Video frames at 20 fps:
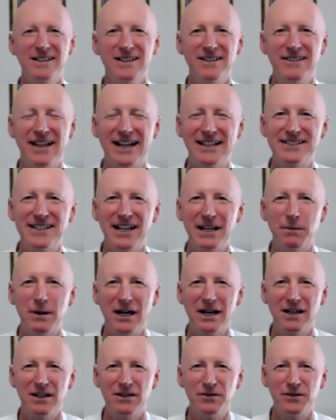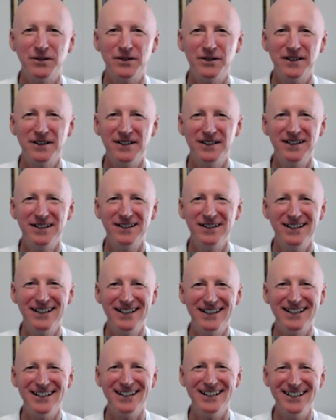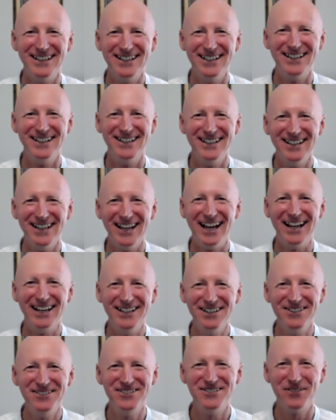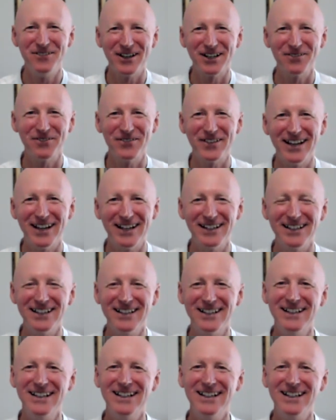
That's our path there. How do you develop that?